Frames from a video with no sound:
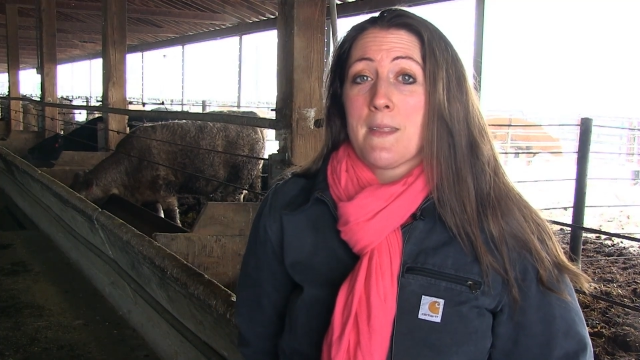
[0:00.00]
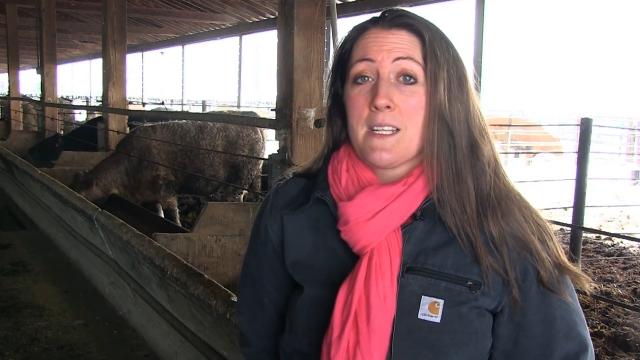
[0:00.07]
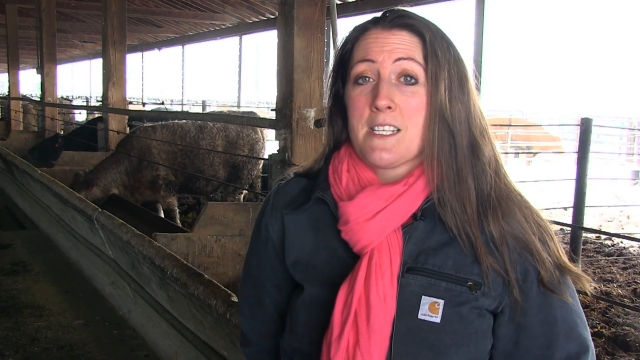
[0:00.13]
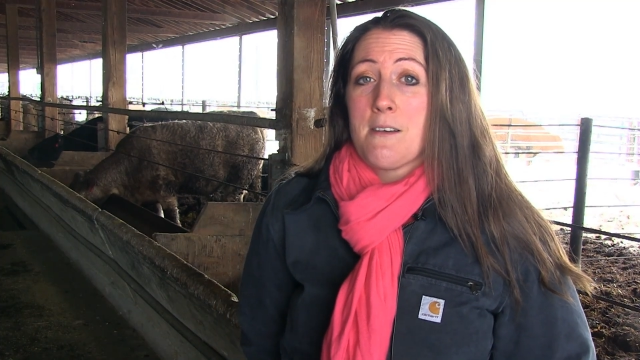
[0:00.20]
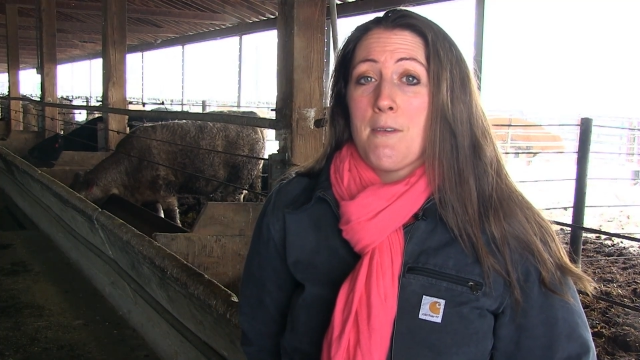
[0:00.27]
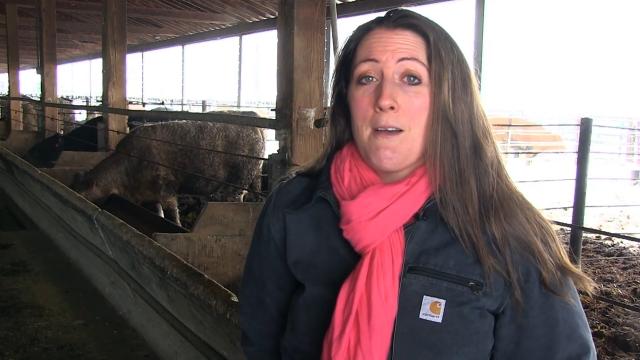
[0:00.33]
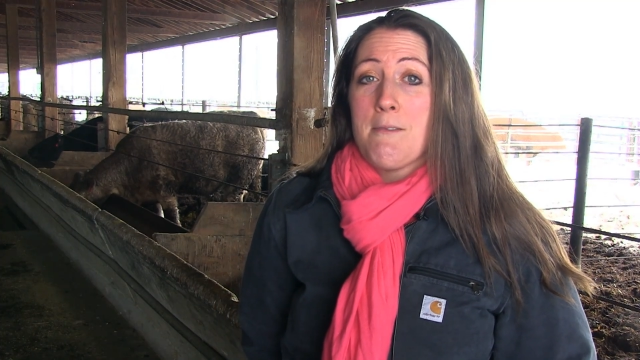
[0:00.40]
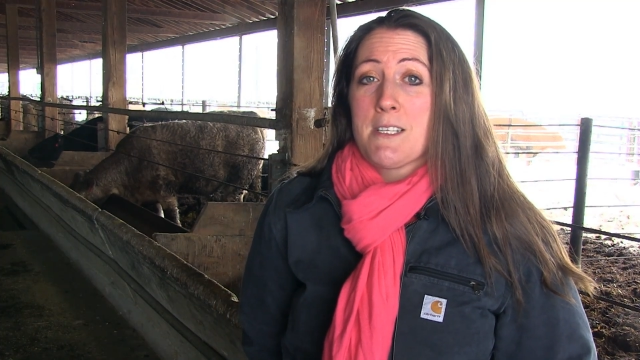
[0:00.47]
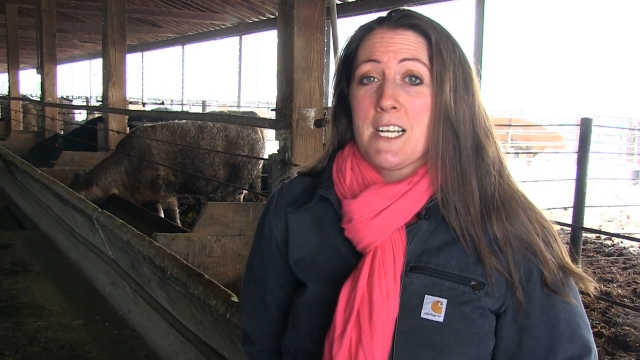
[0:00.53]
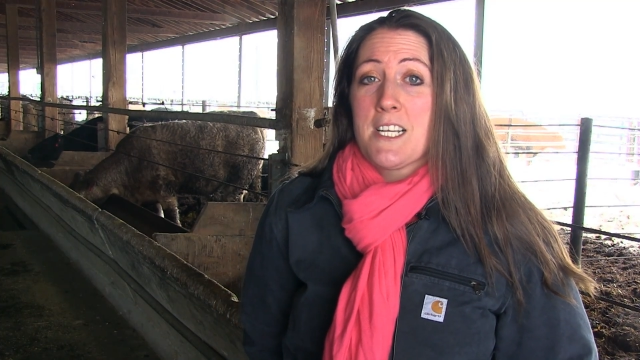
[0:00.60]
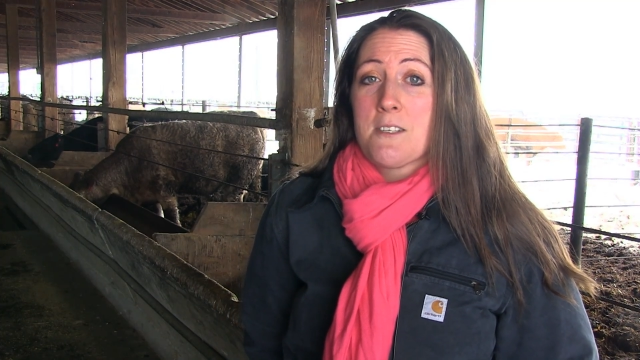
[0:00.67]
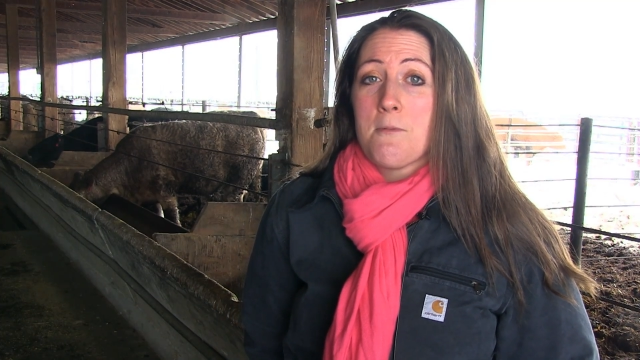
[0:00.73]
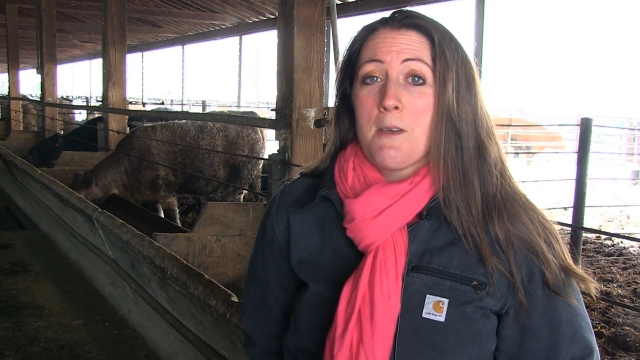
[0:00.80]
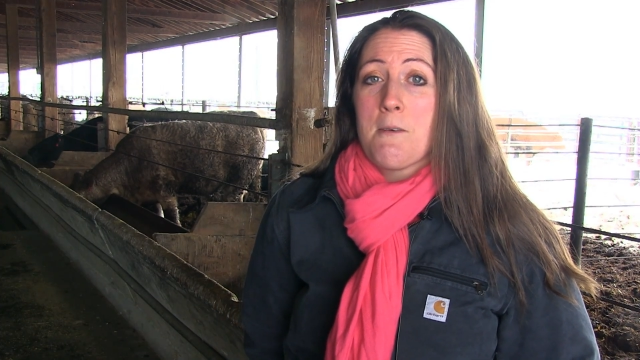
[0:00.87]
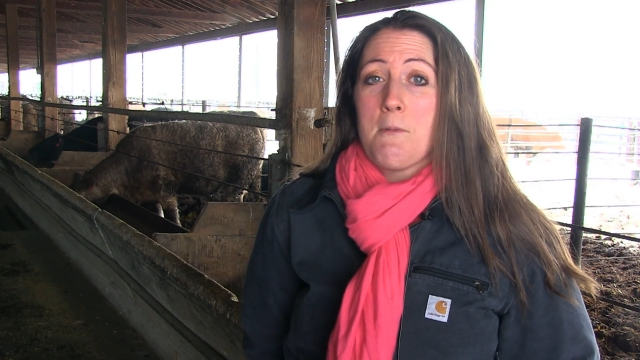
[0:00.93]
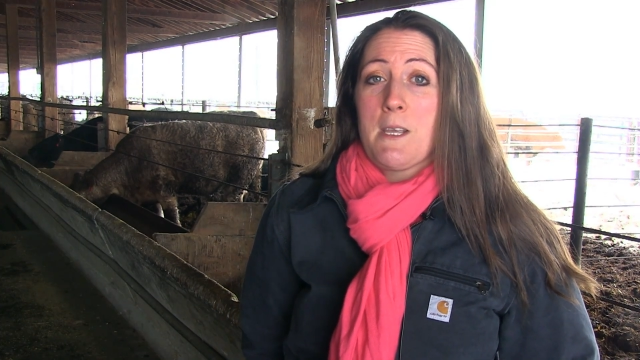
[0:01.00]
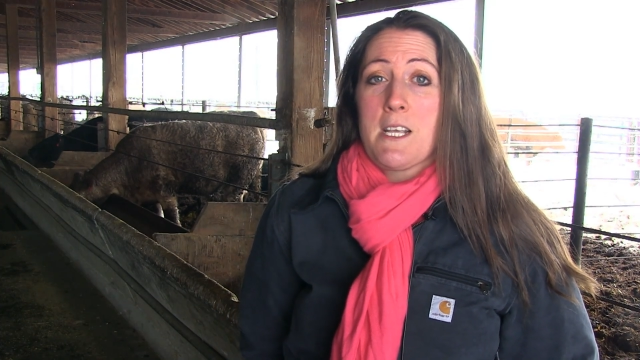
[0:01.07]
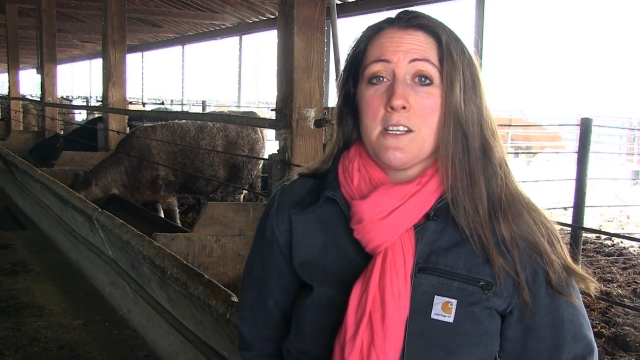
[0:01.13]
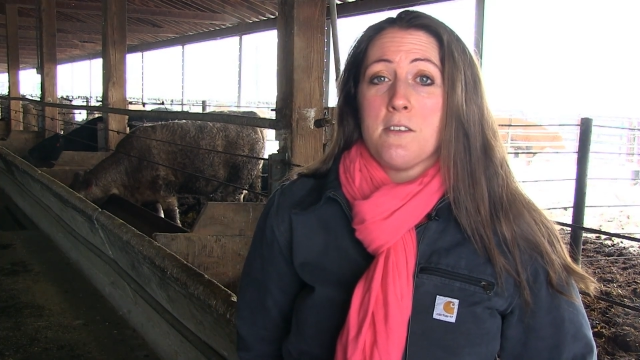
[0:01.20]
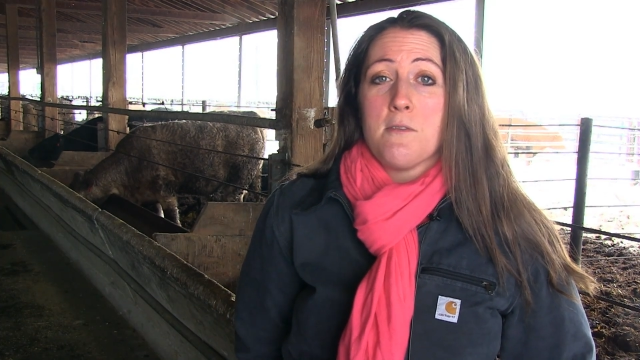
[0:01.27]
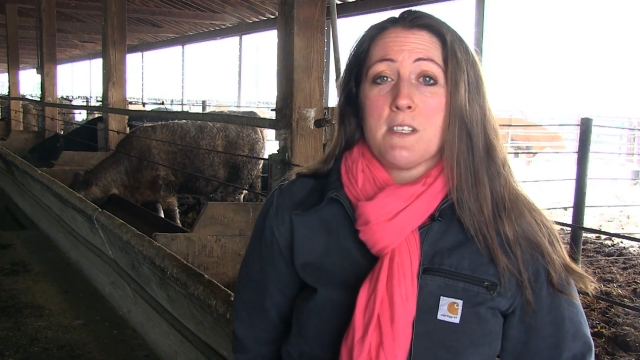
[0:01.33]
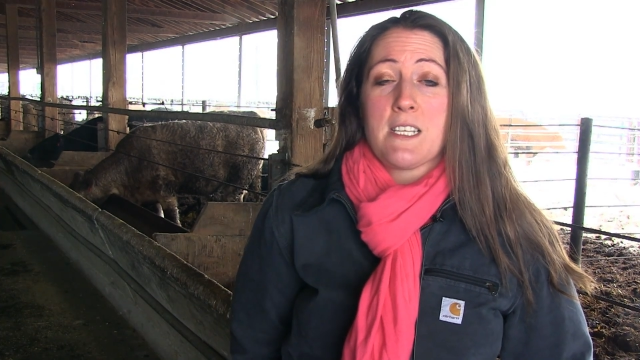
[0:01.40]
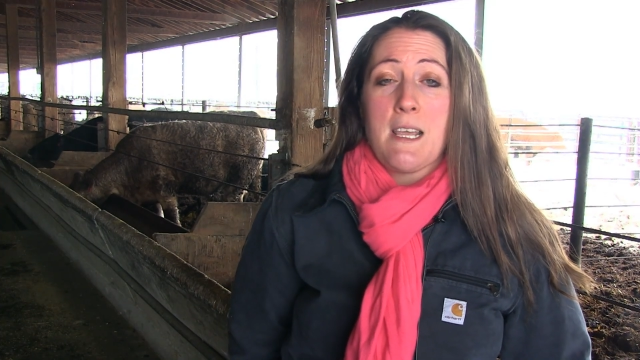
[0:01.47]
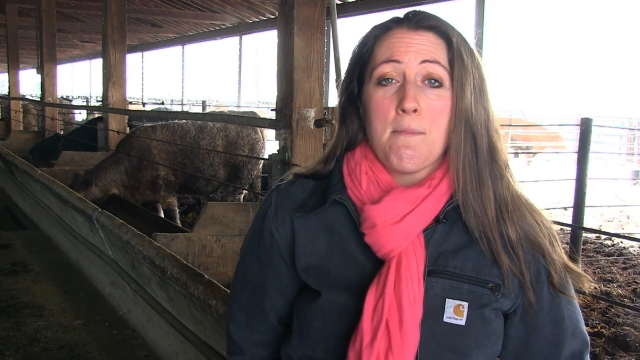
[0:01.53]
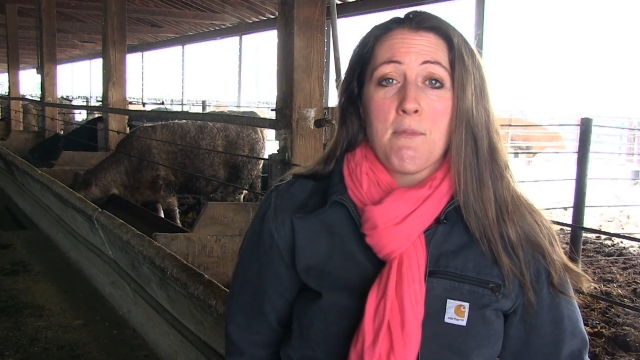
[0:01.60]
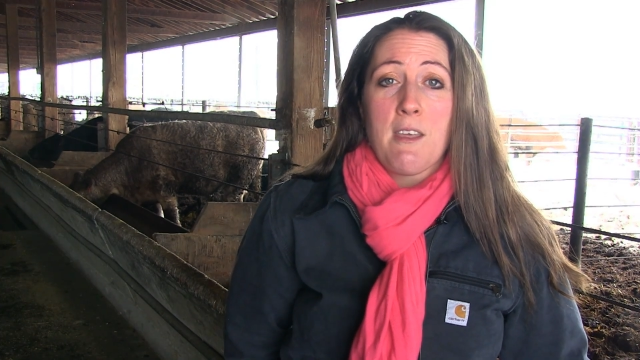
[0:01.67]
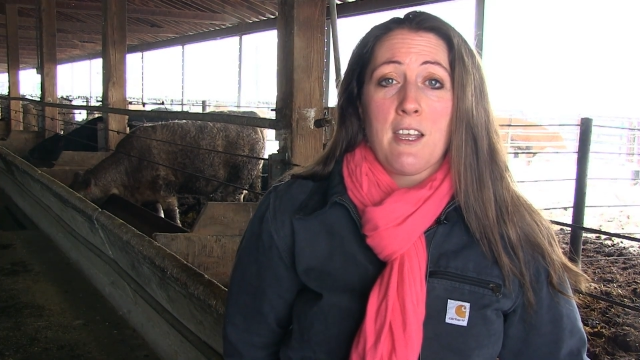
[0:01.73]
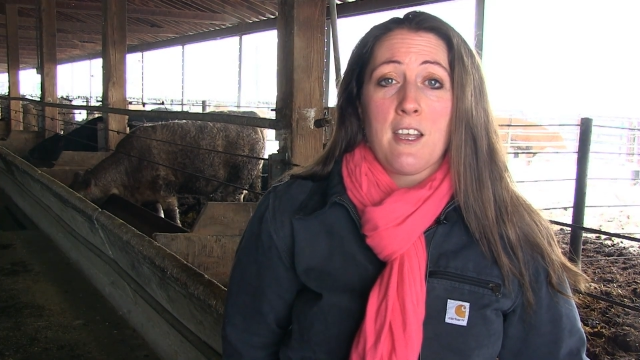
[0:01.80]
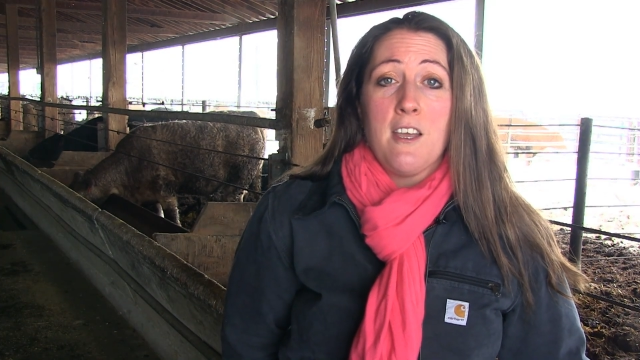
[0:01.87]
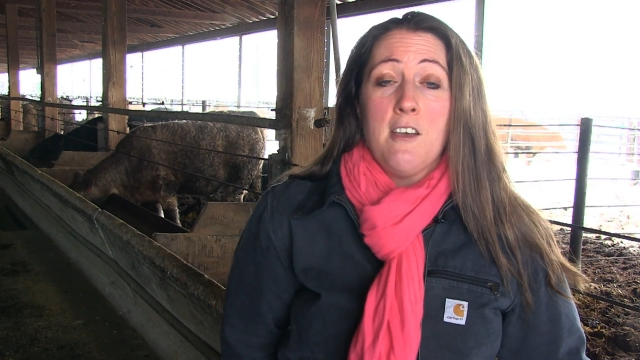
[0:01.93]
So I was asked whether we could do the same
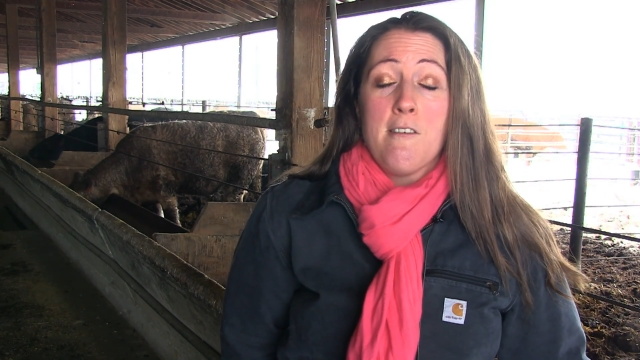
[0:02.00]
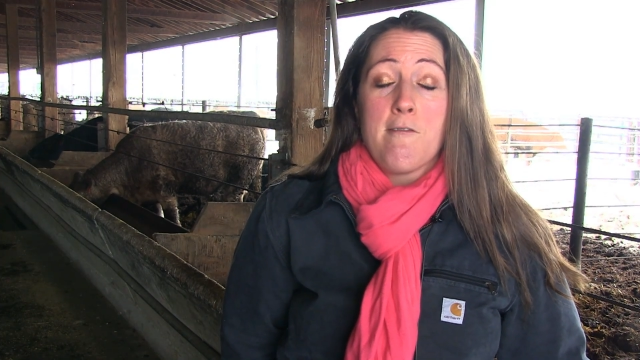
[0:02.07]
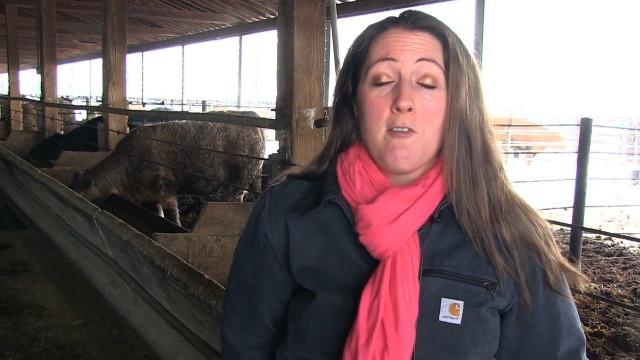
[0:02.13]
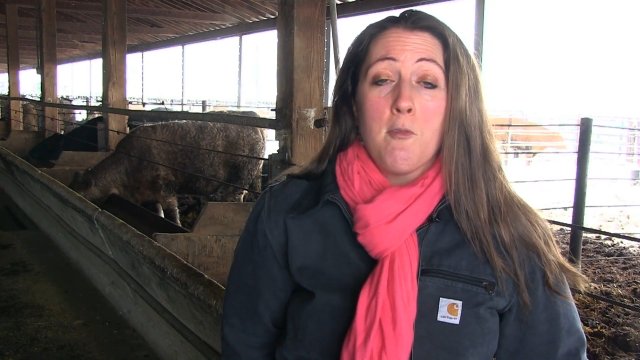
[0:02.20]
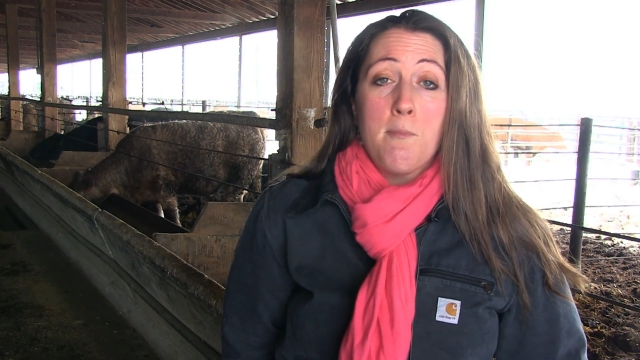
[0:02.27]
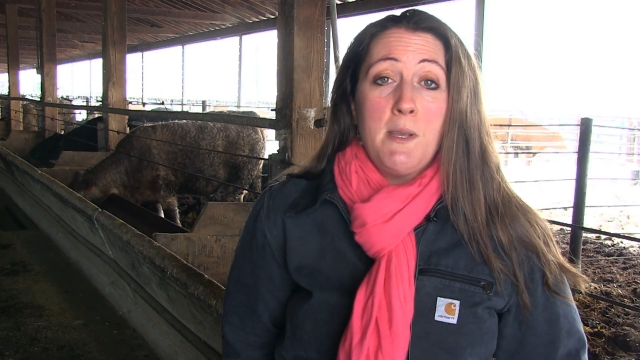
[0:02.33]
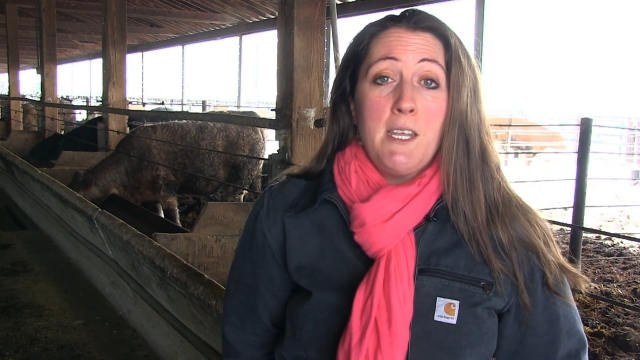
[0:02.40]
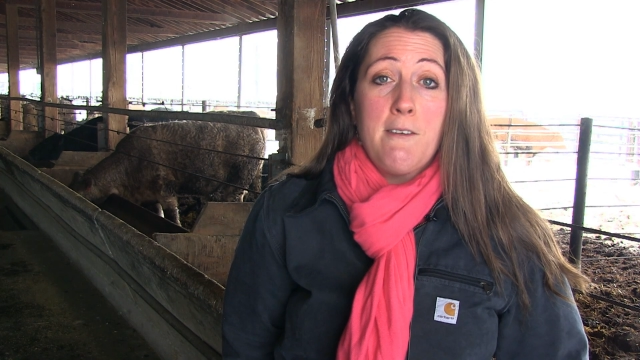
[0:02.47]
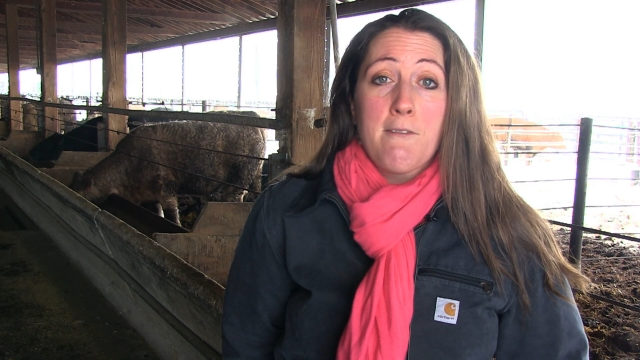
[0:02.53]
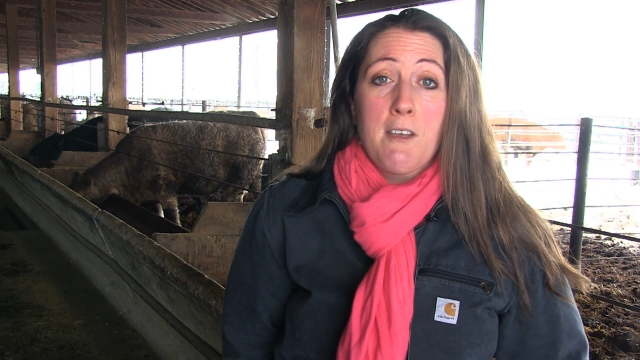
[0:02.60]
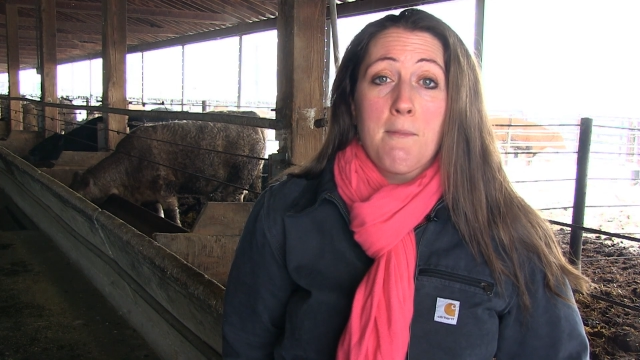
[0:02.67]
thing for beef,